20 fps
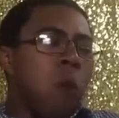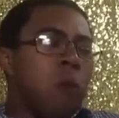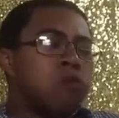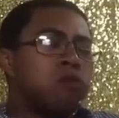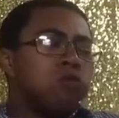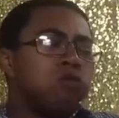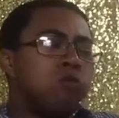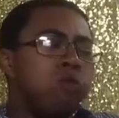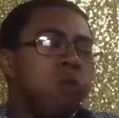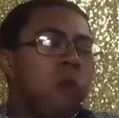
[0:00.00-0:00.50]

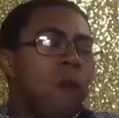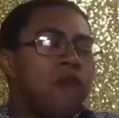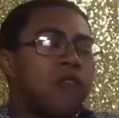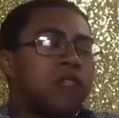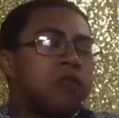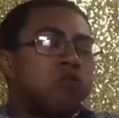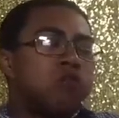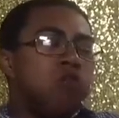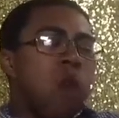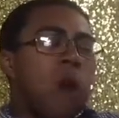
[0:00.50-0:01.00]
I
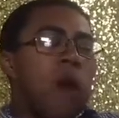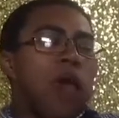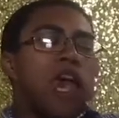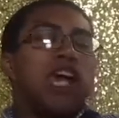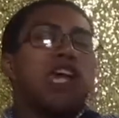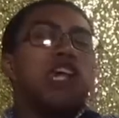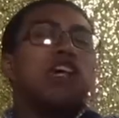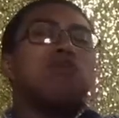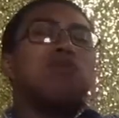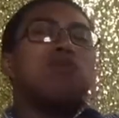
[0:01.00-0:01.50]
think it's
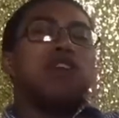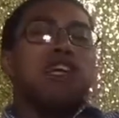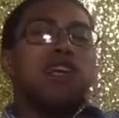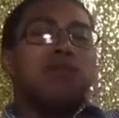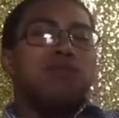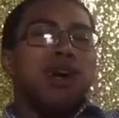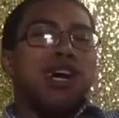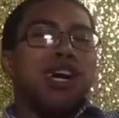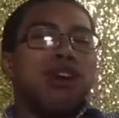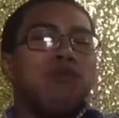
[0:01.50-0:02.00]
how long you put it
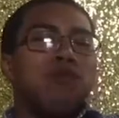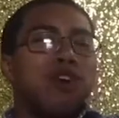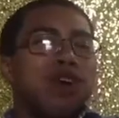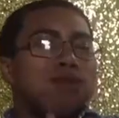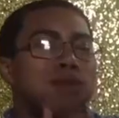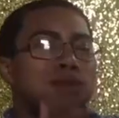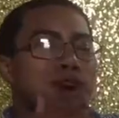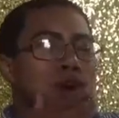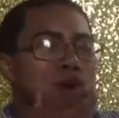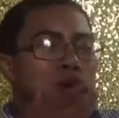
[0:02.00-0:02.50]
in the
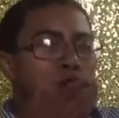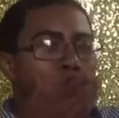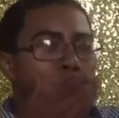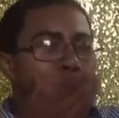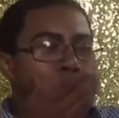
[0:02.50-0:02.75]
microwave, bro?